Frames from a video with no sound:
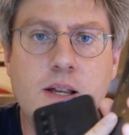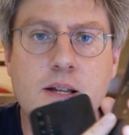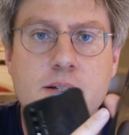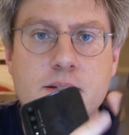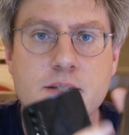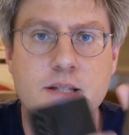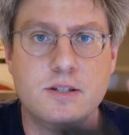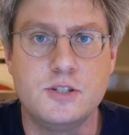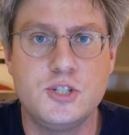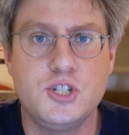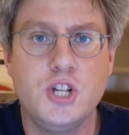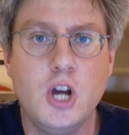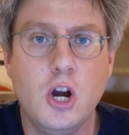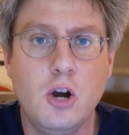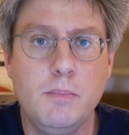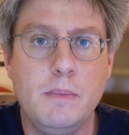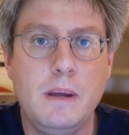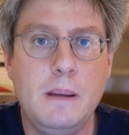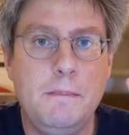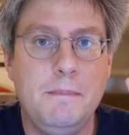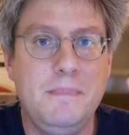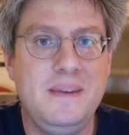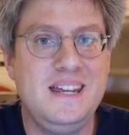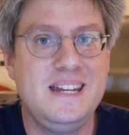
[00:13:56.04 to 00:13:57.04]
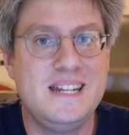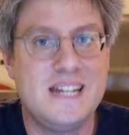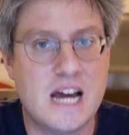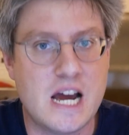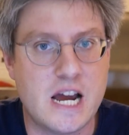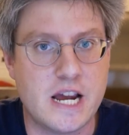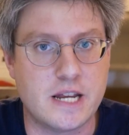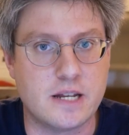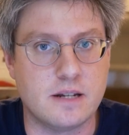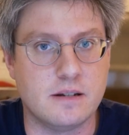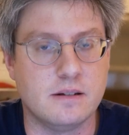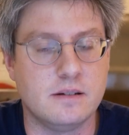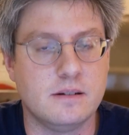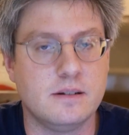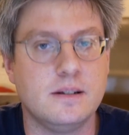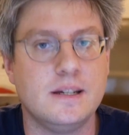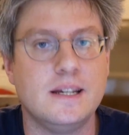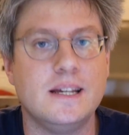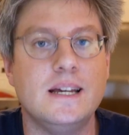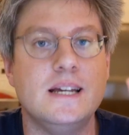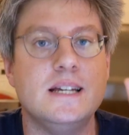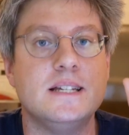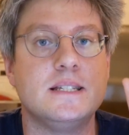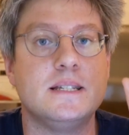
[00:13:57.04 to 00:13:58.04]
The Xiaomi Mi 9
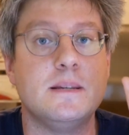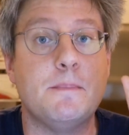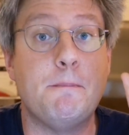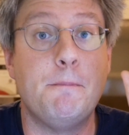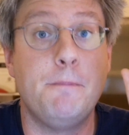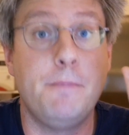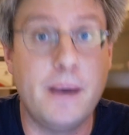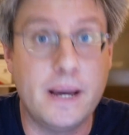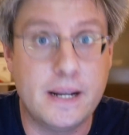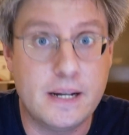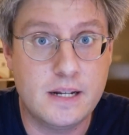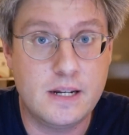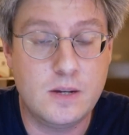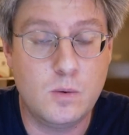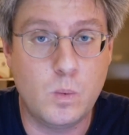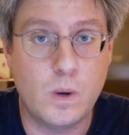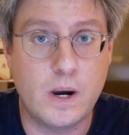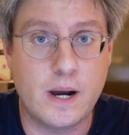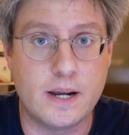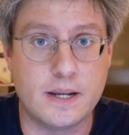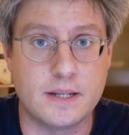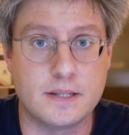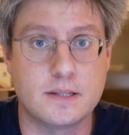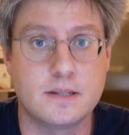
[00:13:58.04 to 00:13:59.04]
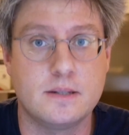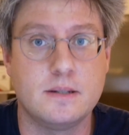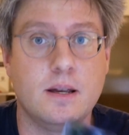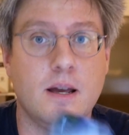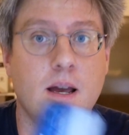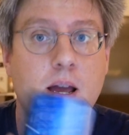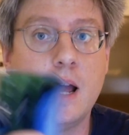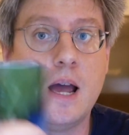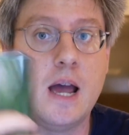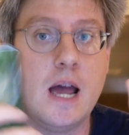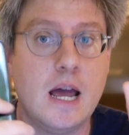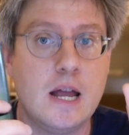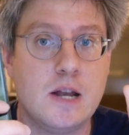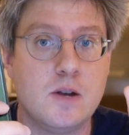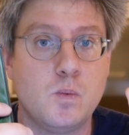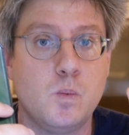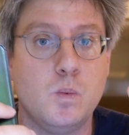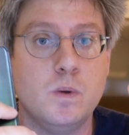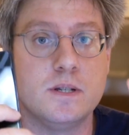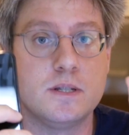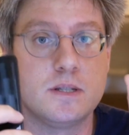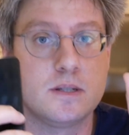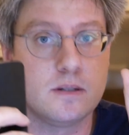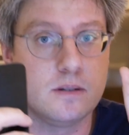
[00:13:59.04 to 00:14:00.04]
is a better device, and
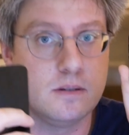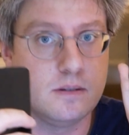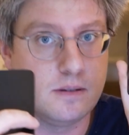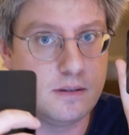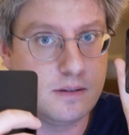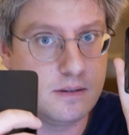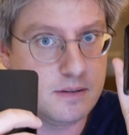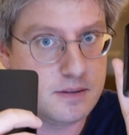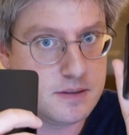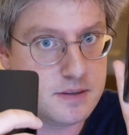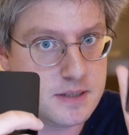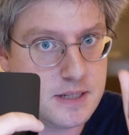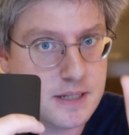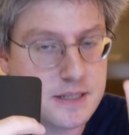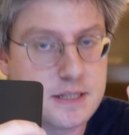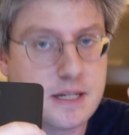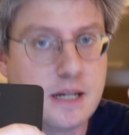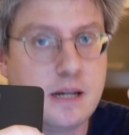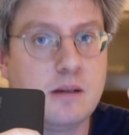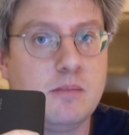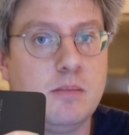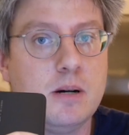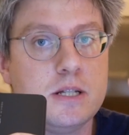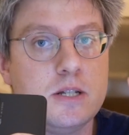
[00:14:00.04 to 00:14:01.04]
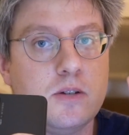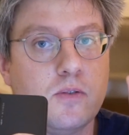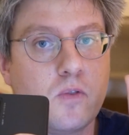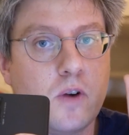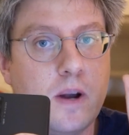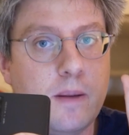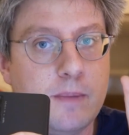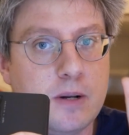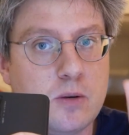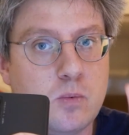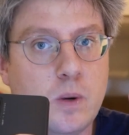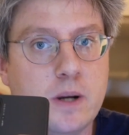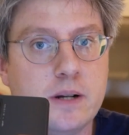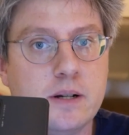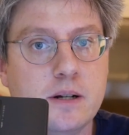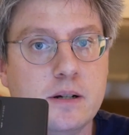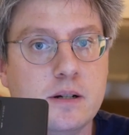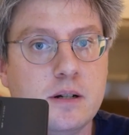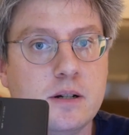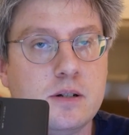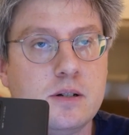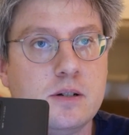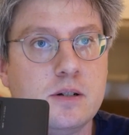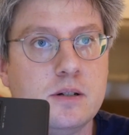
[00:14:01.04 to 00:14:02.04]
with 6 gigabytes of RAM and
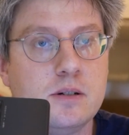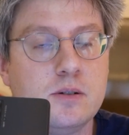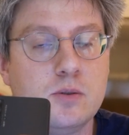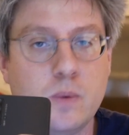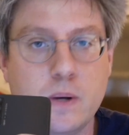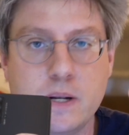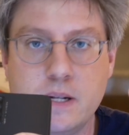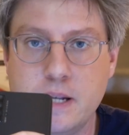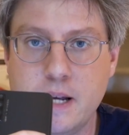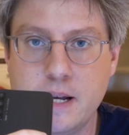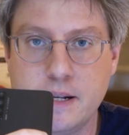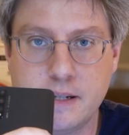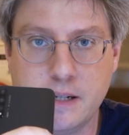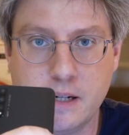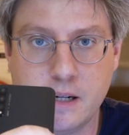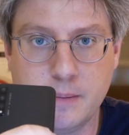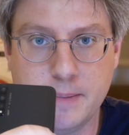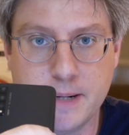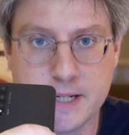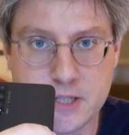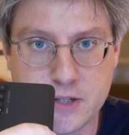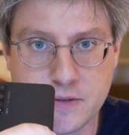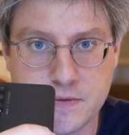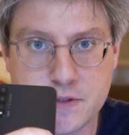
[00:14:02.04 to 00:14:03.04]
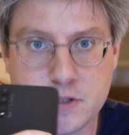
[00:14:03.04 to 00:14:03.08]
128 gigabytes of